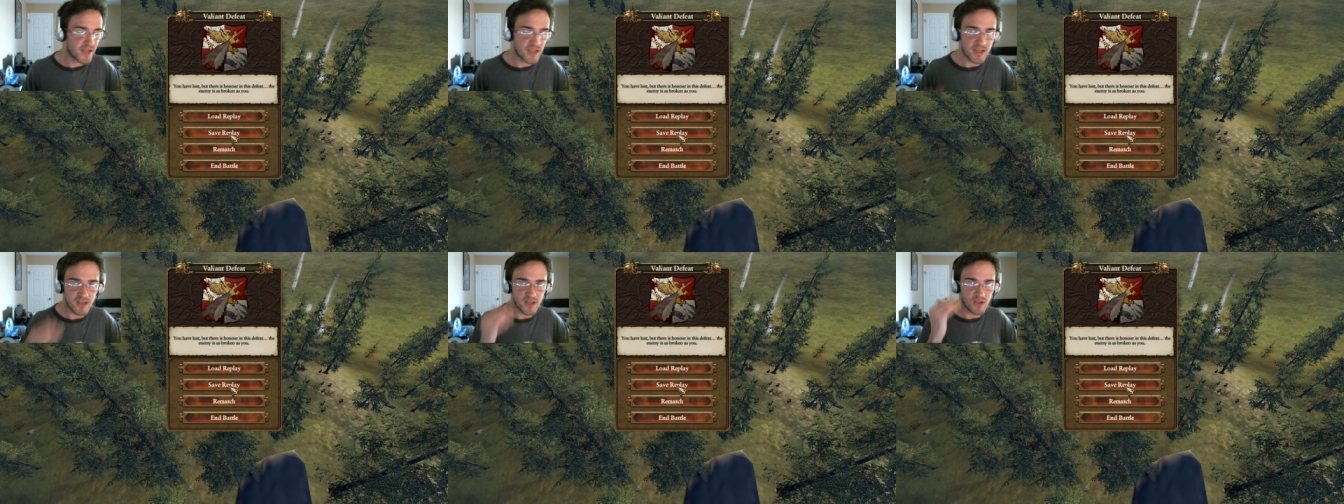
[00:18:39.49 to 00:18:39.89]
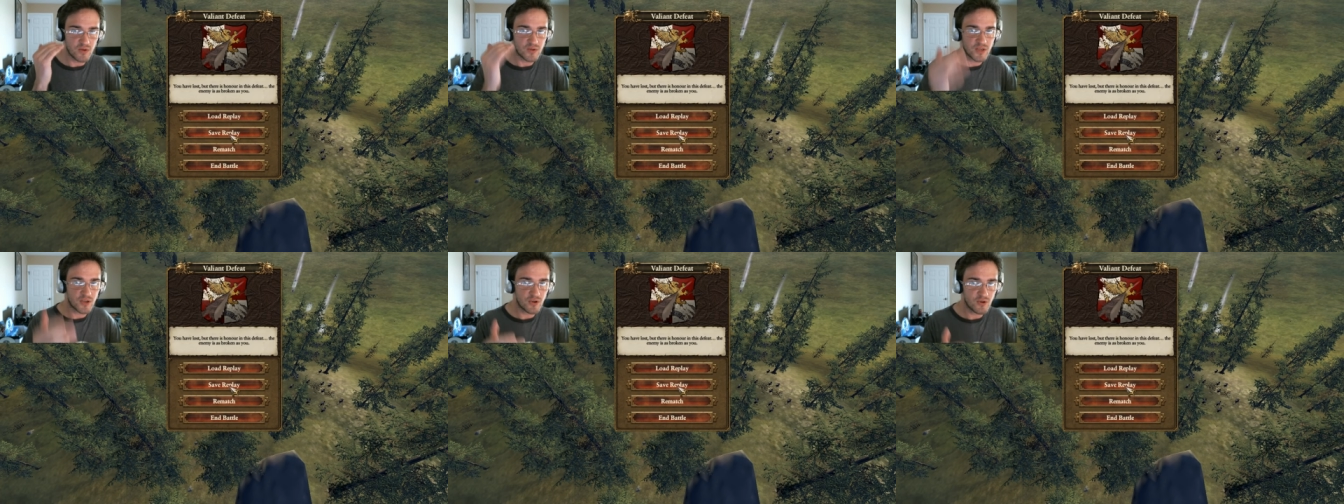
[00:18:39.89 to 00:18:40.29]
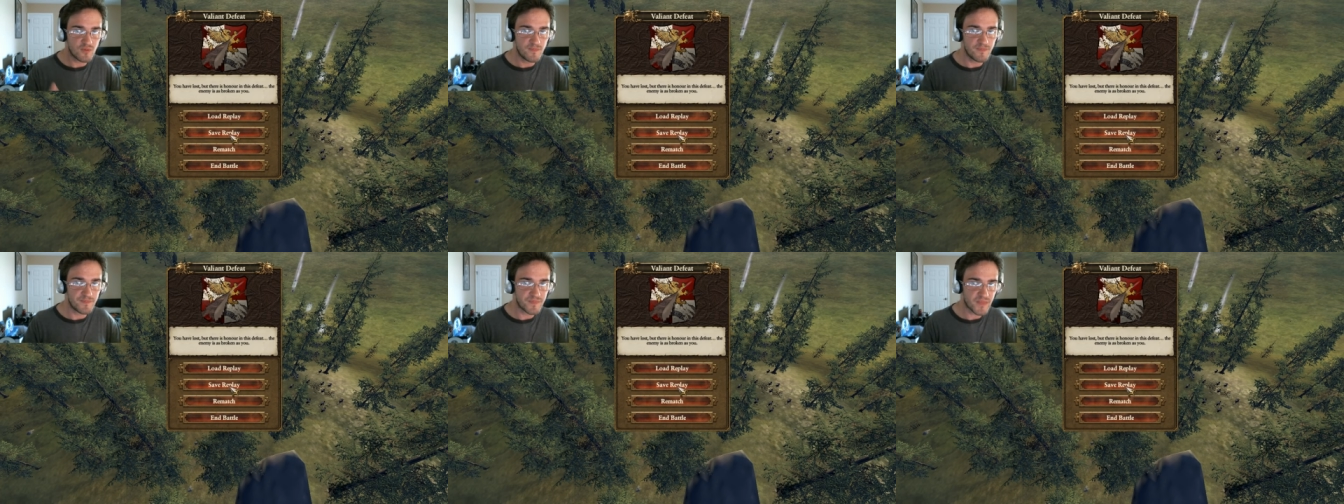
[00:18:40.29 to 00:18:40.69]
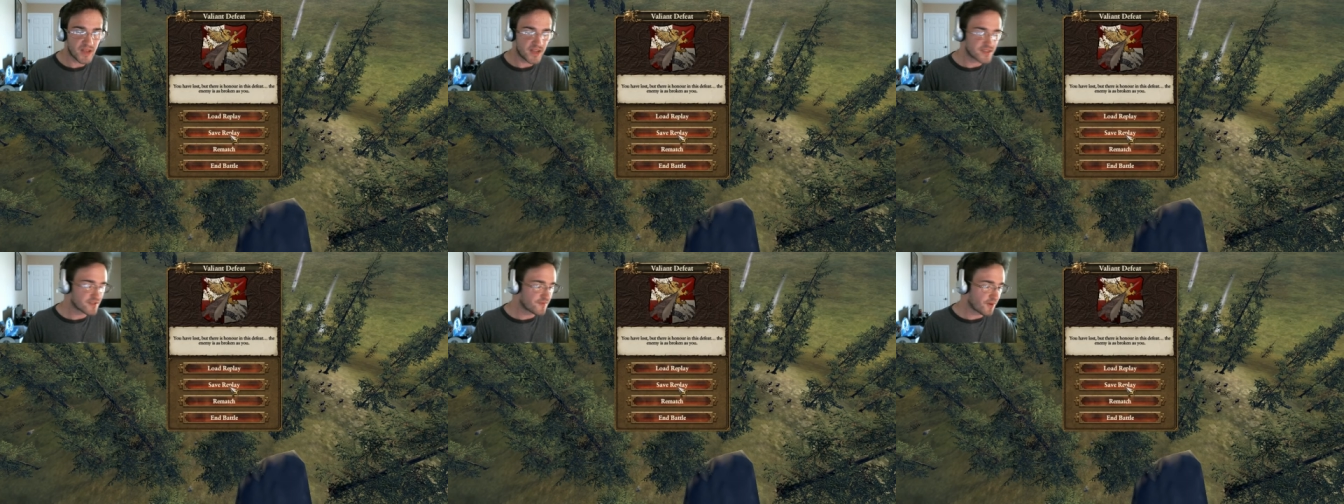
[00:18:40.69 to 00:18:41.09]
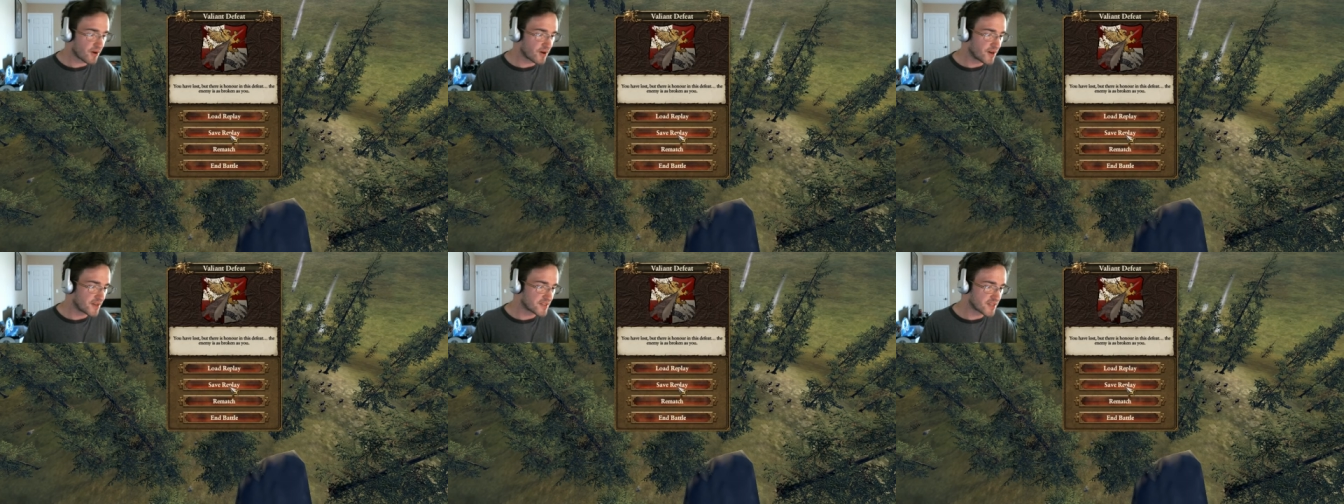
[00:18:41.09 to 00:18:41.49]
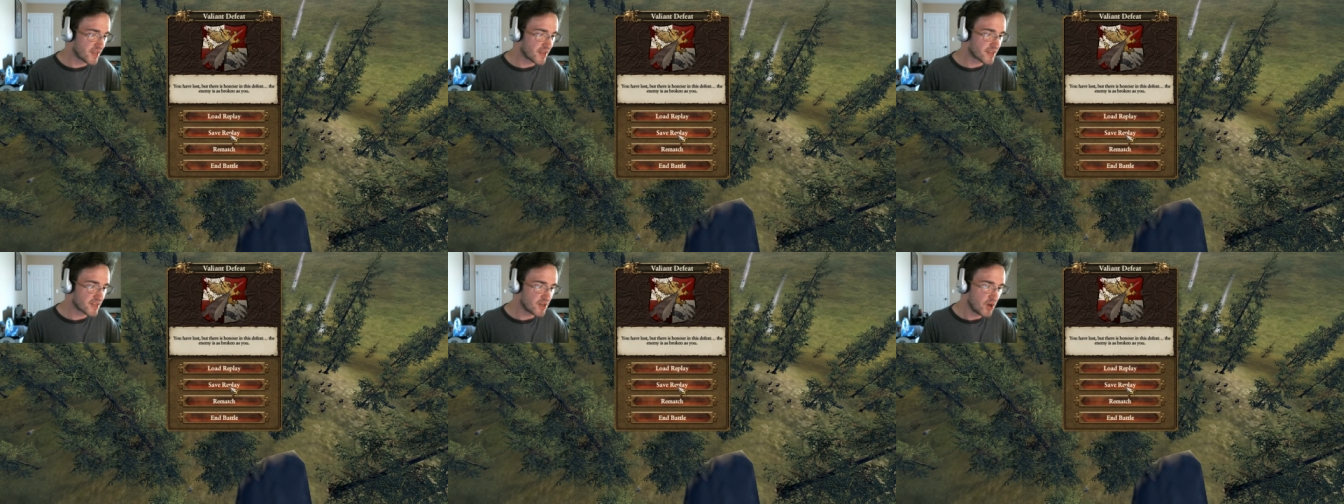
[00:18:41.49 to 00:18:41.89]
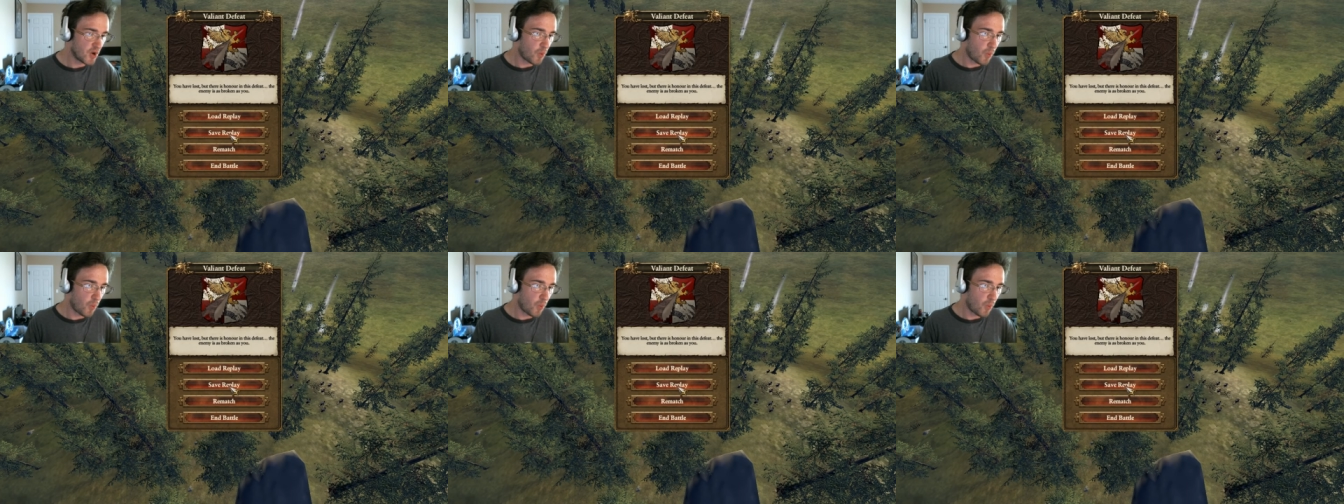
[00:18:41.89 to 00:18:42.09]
like, YouTube. As far as like